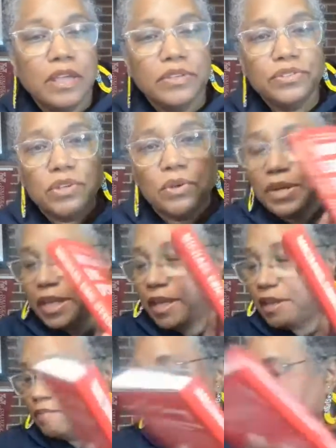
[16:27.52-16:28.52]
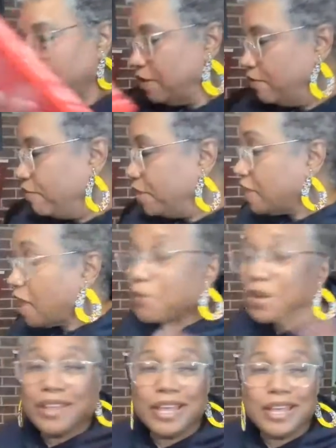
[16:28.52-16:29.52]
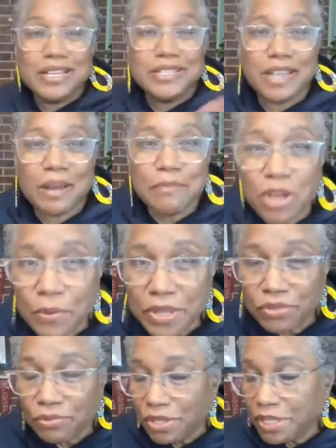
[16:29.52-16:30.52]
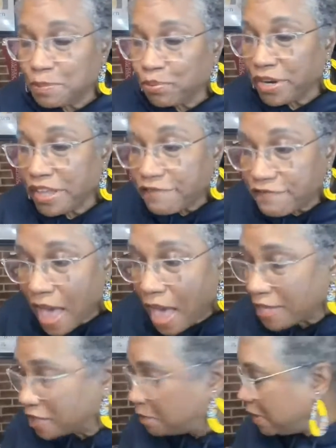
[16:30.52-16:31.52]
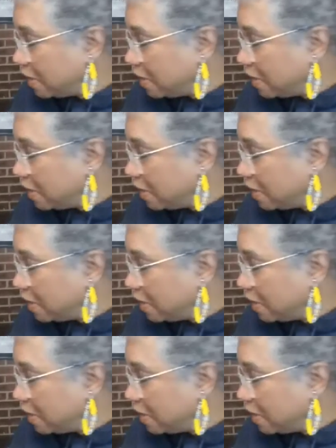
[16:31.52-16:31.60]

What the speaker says: So again, read that one. Like I said, I'm going through these pretty fast